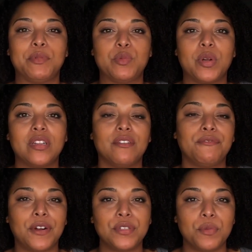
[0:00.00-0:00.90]
It was one of the
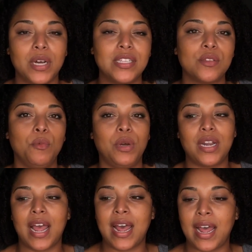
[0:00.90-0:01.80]
first ones
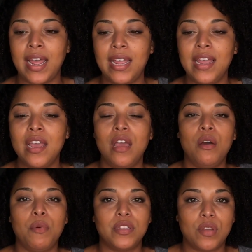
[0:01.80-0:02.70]
when I
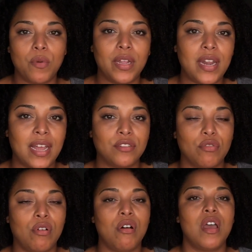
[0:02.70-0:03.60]
was going
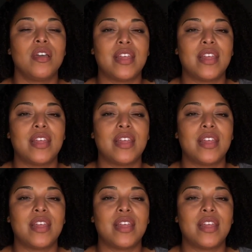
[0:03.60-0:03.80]
natural.